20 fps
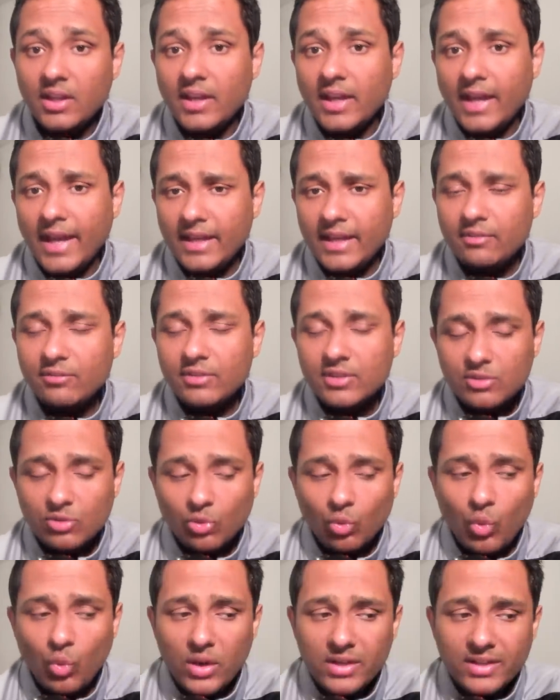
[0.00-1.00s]
Anyway, so
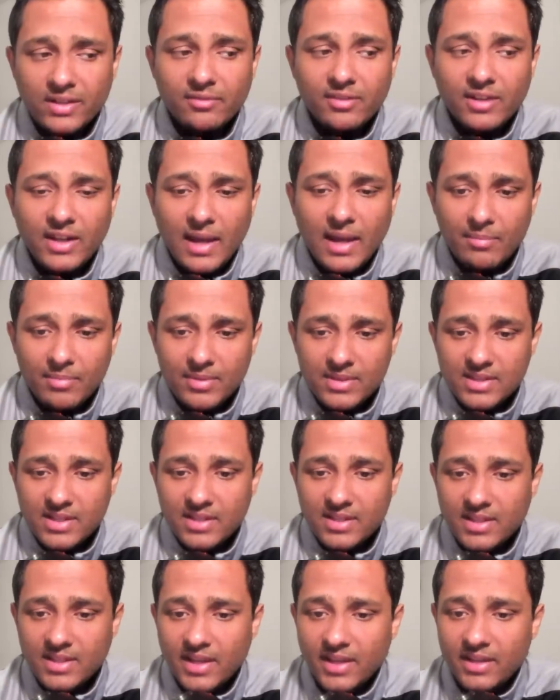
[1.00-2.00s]
whatever happens
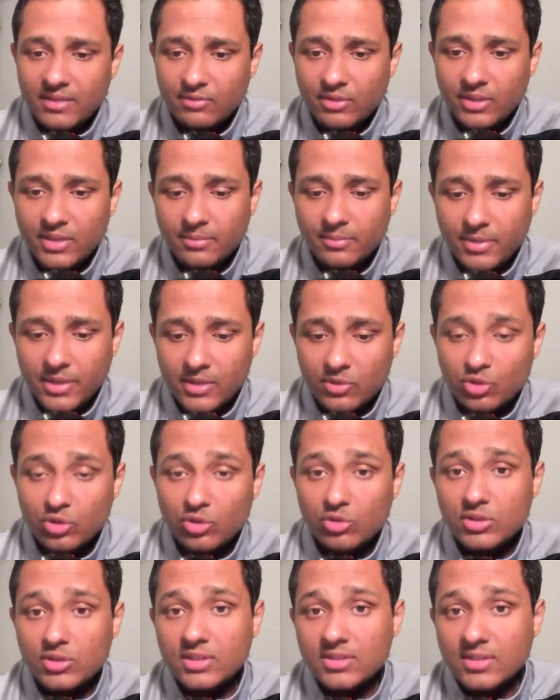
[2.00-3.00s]
at the end will depend on
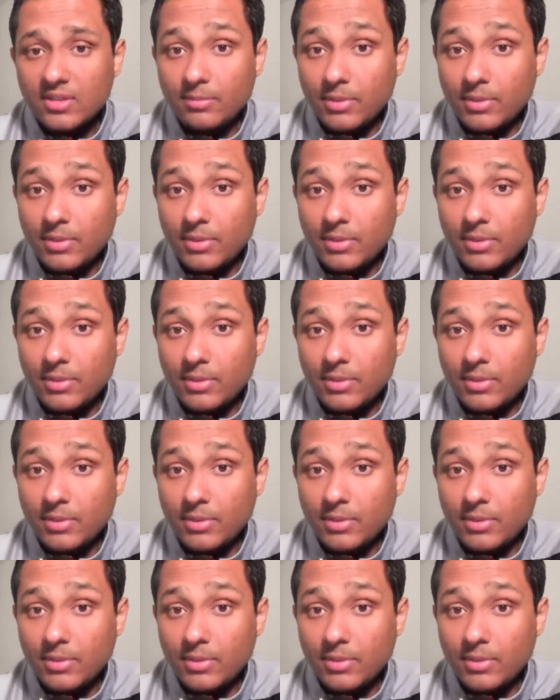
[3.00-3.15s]
your dasha.